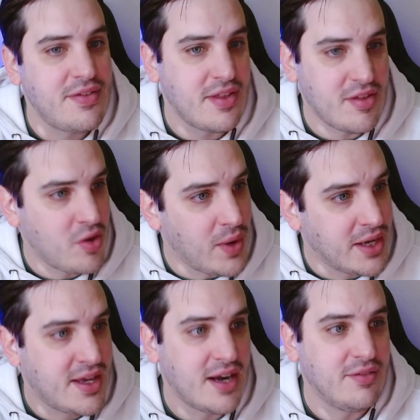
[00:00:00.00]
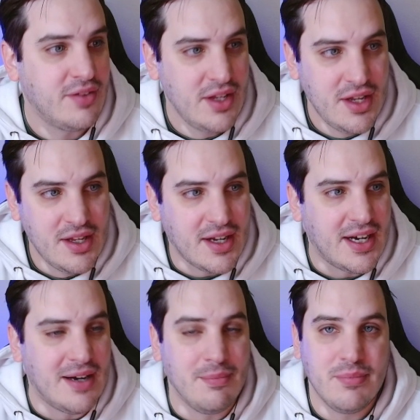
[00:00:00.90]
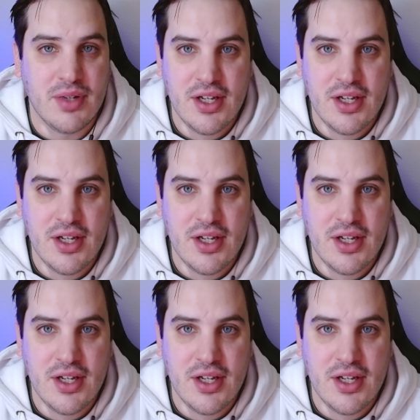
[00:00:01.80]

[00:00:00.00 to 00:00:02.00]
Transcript: this is a way to kind of